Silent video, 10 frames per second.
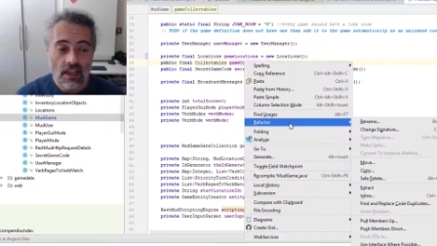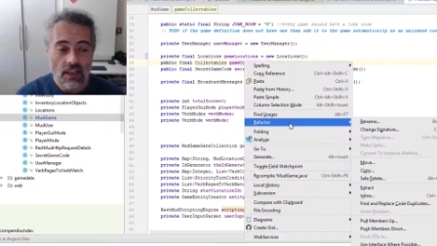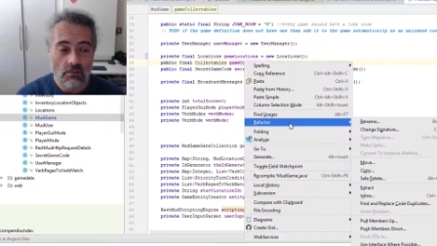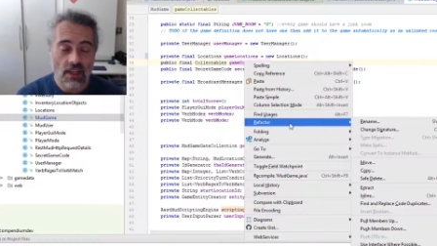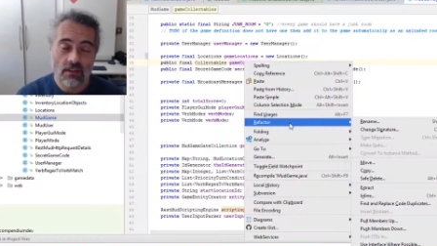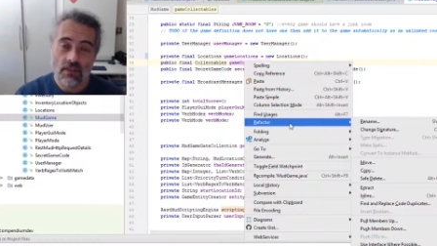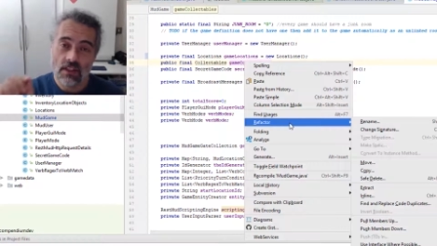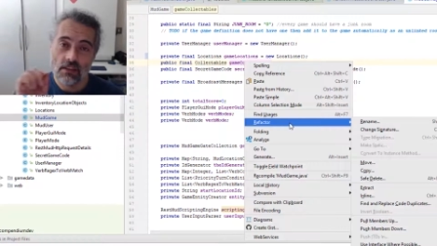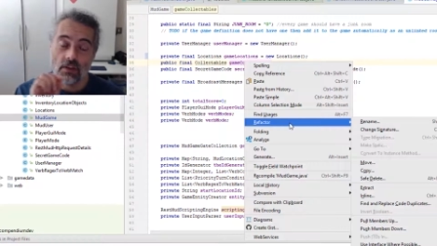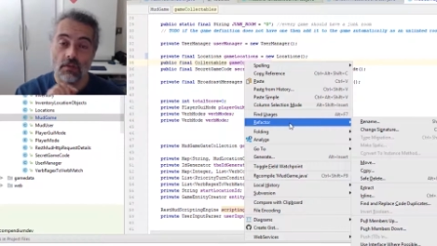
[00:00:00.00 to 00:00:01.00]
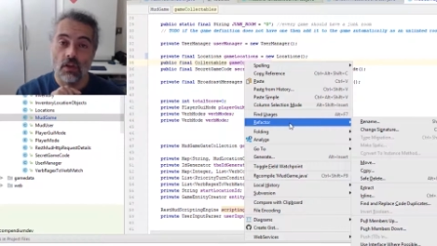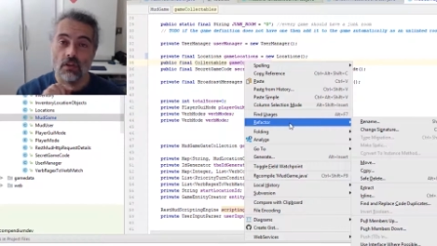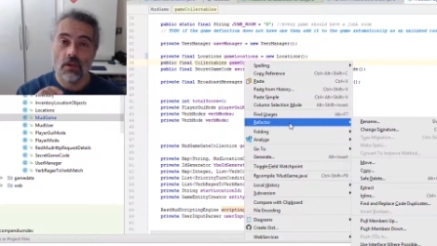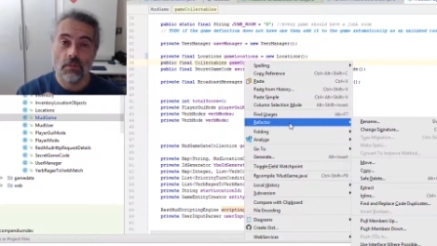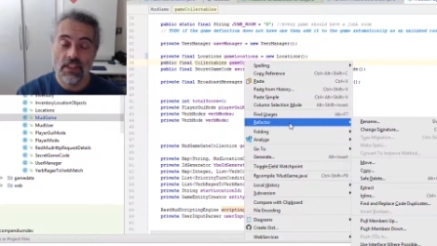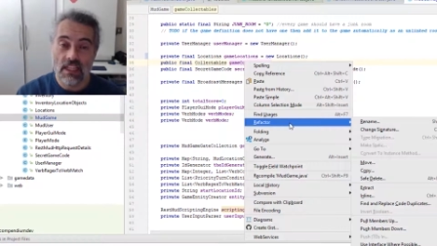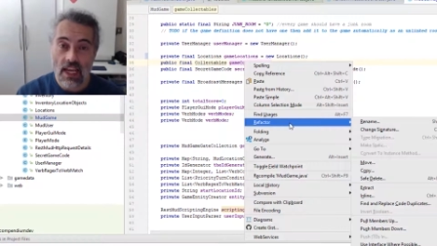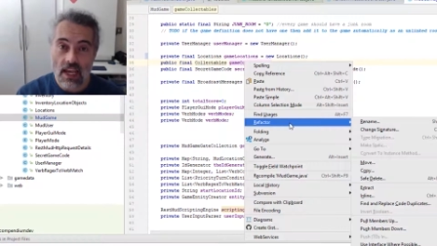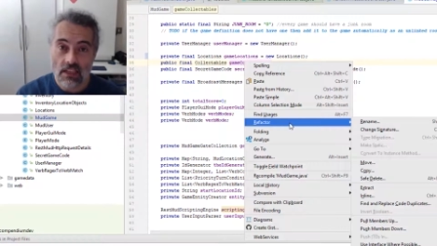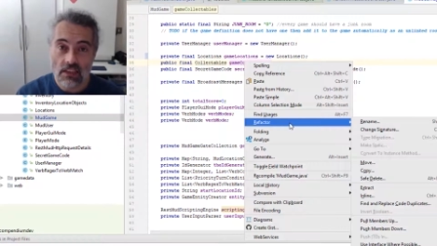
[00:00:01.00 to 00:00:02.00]
And the benefit is if I've got a lot of
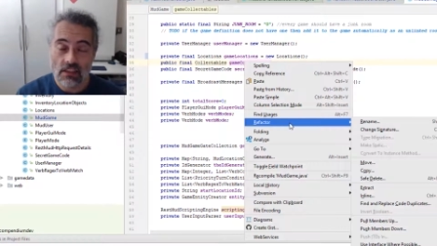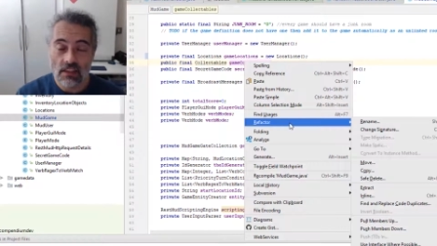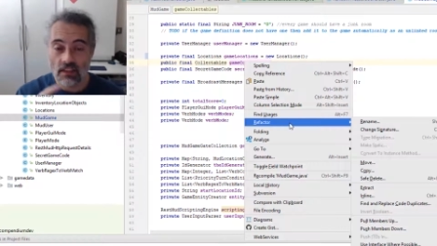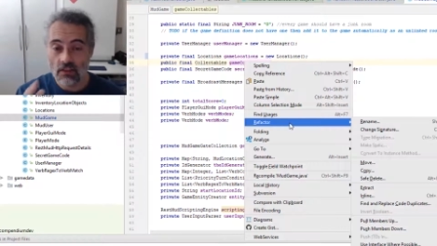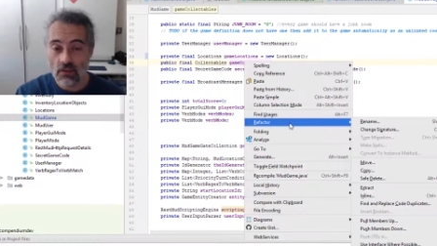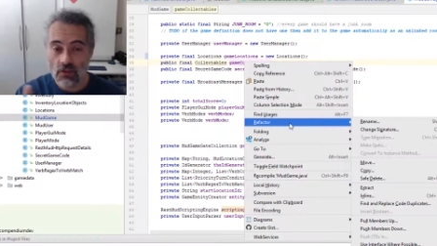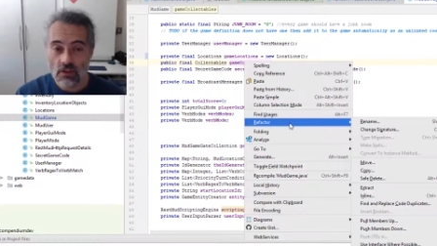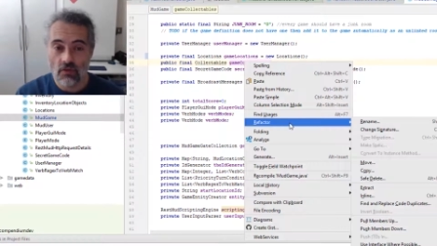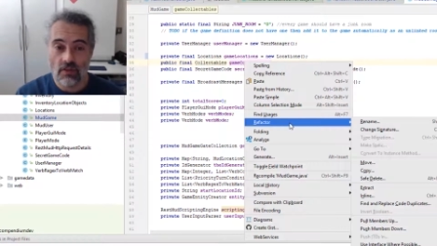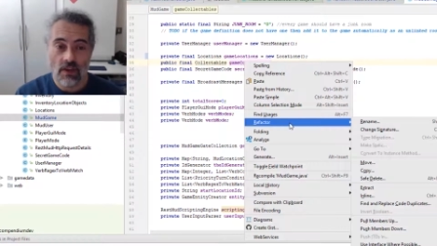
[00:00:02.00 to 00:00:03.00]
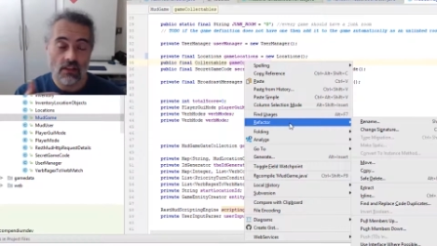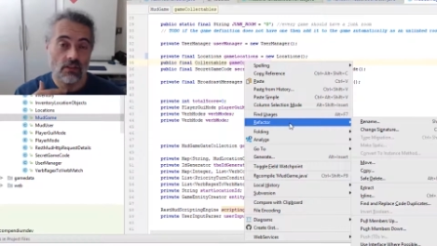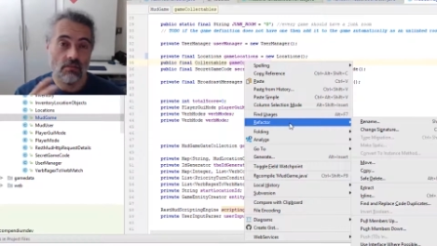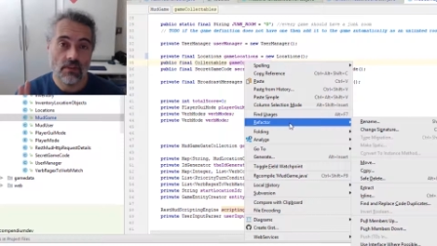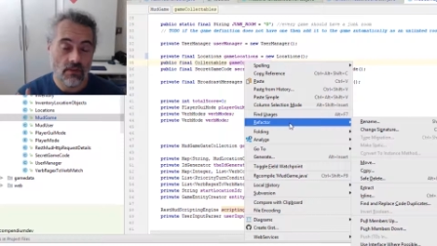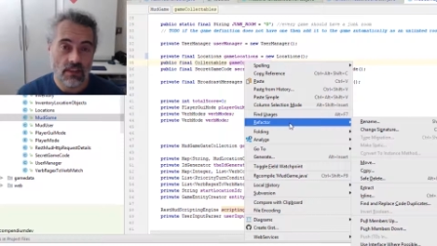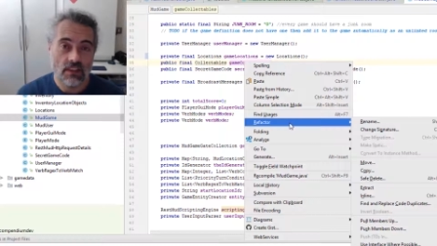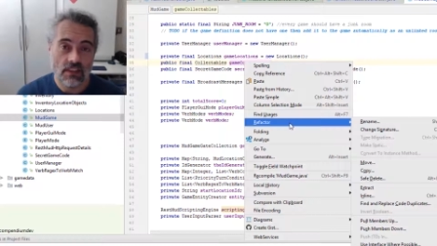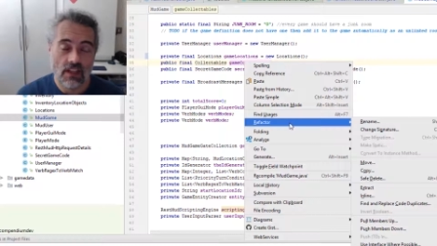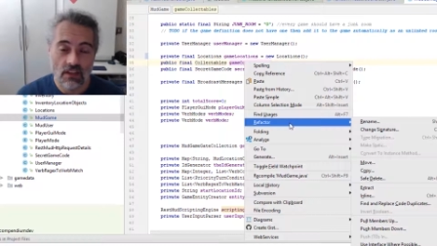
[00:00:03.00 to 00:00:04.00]
tests, I can use this refactoring and be
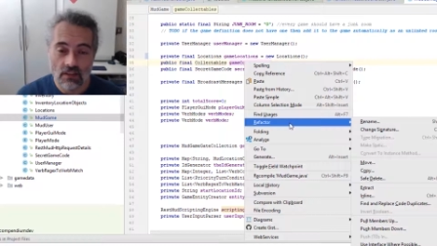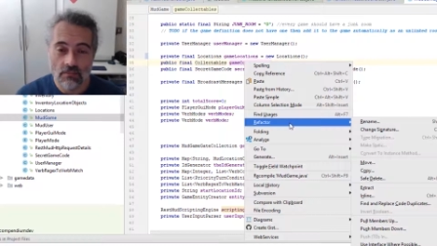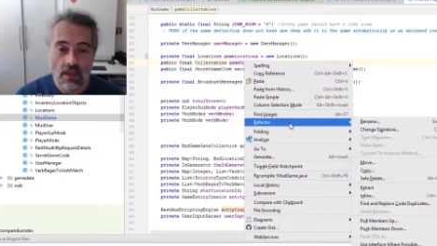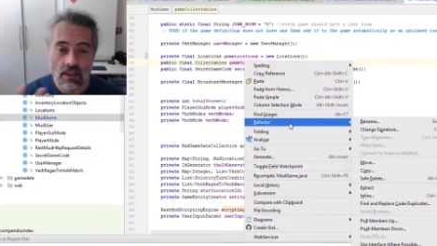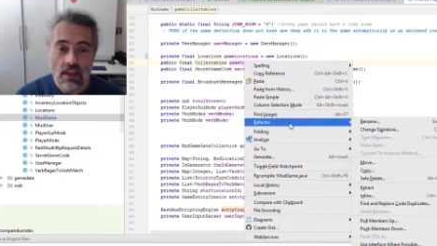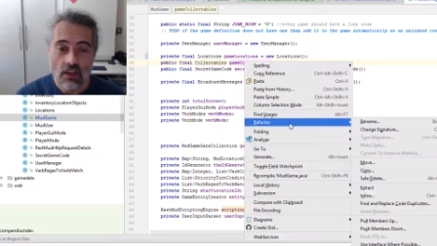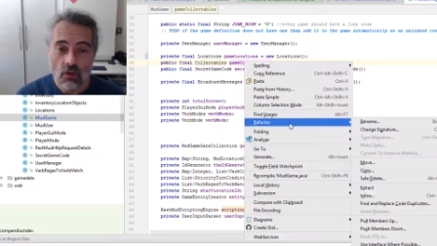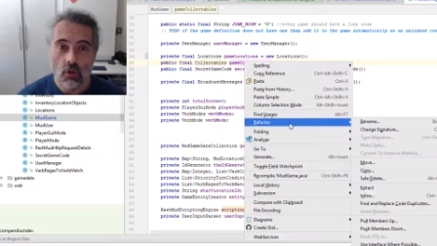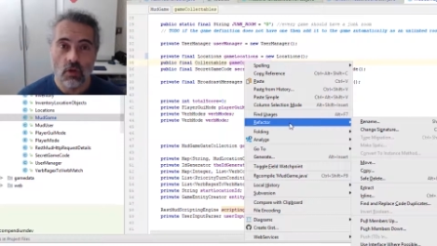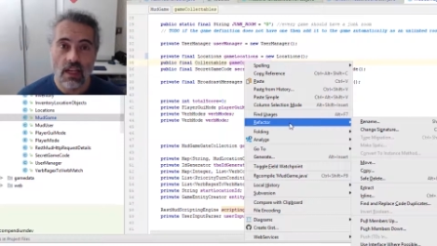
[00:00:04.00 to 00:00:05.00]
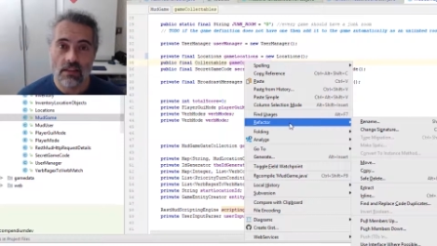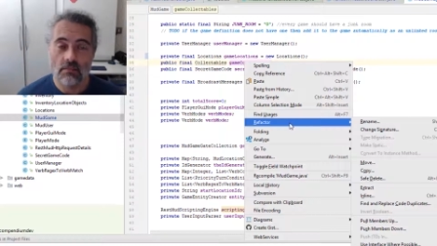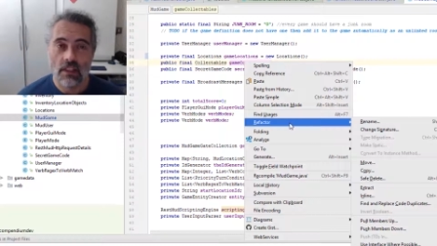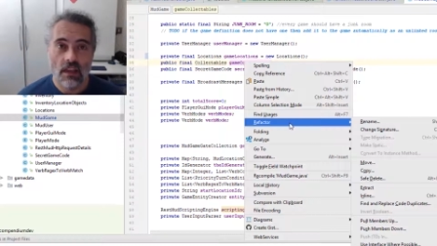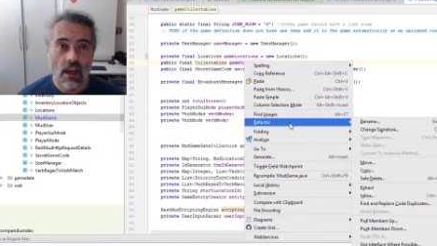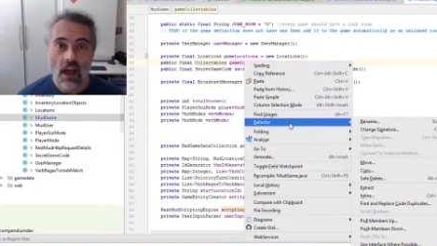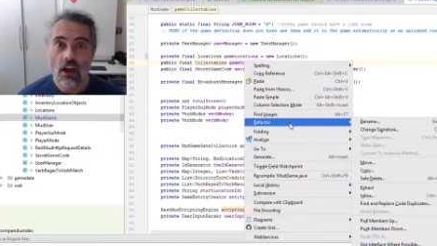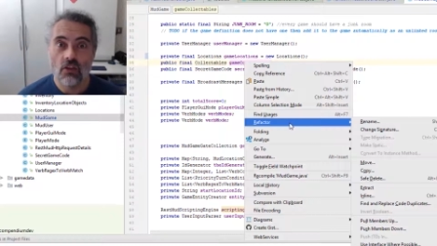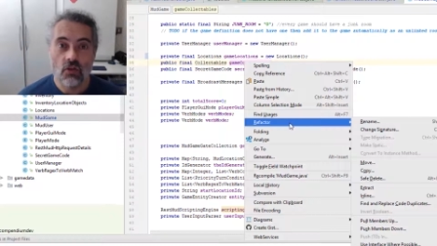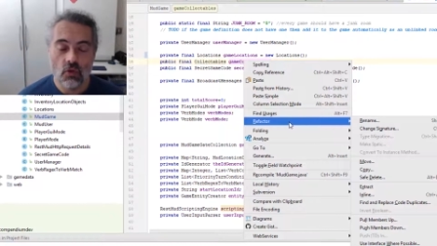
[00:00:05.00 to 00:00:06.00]
fairly certain that my code hasn't been
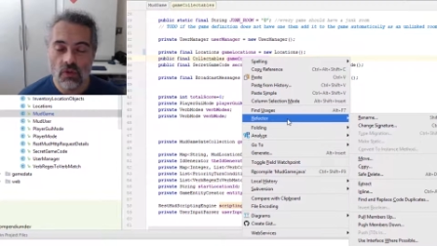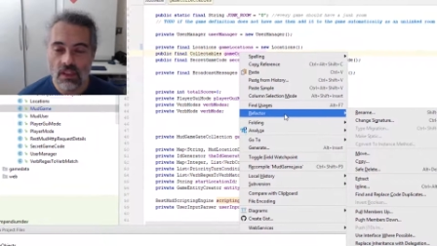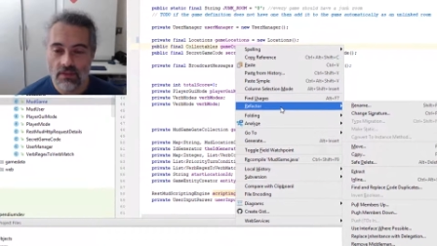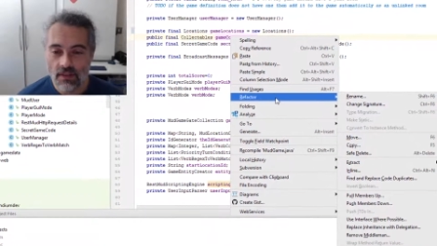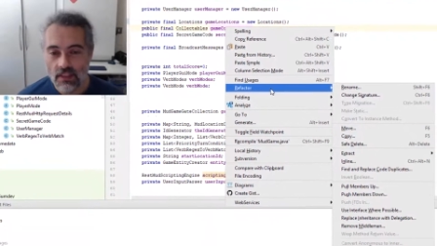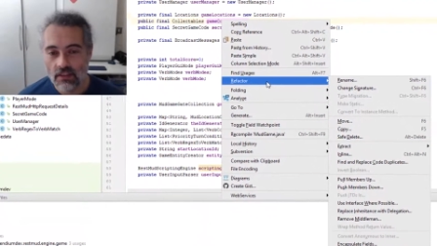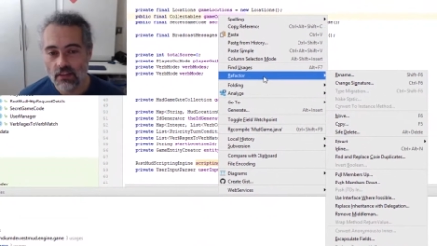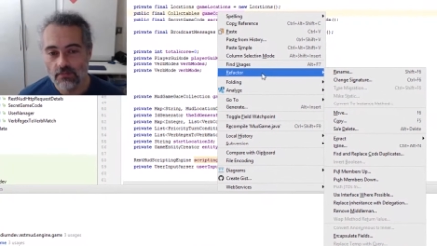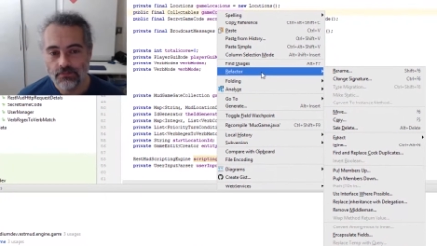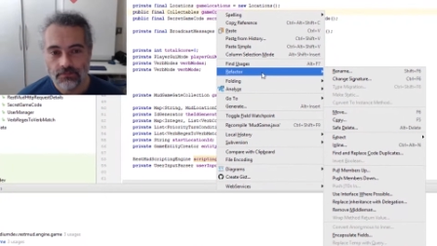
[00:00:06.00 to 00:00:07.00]
unduly affected.